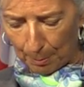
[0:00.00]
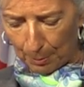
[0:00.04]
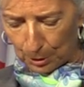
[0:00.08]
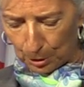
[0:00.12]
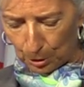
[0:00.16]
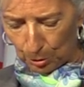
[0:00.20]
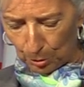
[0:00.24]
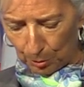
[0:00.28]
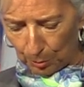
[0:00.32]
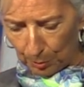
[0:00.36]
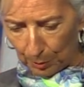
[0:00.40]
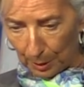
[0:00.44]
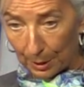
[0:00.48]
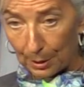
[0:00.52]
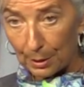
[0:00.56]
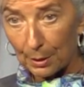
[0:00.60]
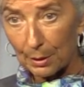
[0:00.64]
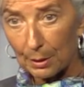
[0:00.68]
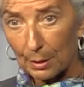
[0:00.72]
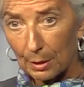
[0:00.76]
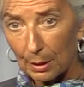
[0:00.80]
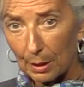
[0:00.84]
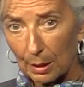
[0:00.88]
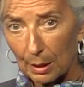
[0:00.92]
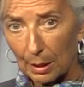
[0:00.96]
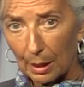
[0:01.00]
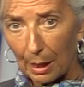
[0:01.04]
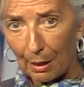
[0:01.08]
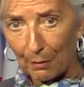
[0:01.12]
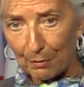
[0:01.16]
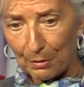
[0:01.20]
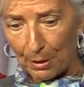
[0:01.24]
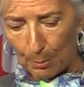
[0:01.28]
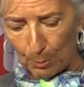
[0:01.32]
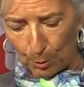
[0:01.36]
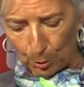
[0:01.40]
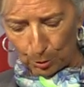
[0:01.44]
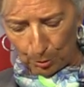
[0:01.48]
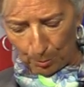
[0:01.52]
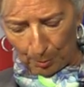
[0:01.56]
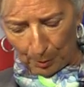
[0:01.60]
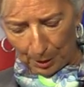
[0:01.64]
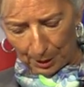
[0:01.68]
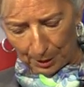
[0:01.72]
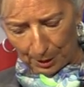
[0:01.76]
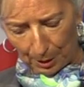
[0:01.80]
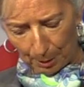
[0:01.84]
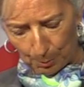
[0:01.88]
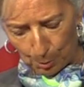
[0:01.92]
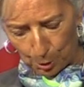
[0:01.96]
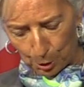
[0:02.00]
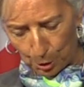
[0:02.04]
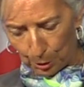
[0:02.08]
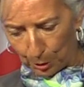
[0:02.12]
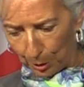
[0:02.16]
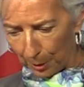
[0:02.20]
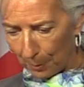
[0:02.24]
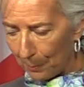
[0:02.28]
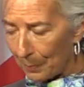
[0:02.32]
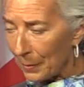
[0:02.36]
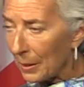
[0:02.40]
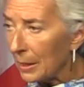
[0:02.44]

but you have them on your mind, I'm sure.